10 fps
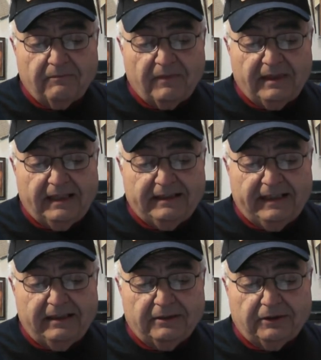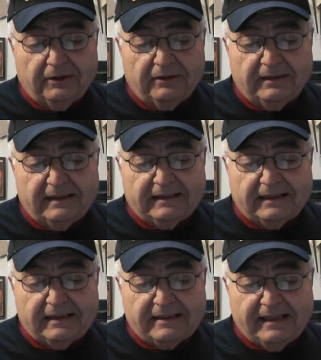They later learned that
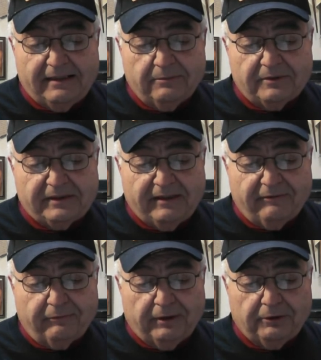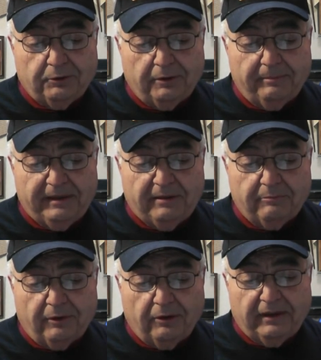the sound was their front door being
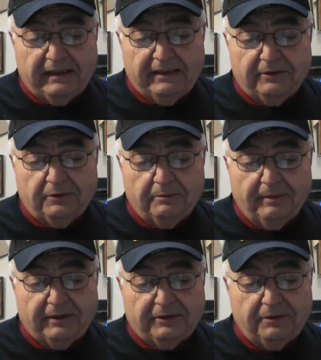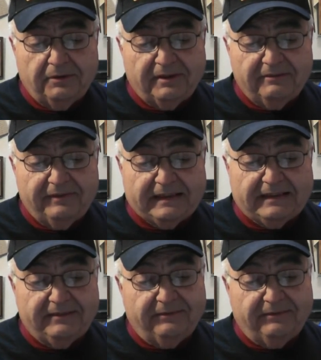broken into by two convicted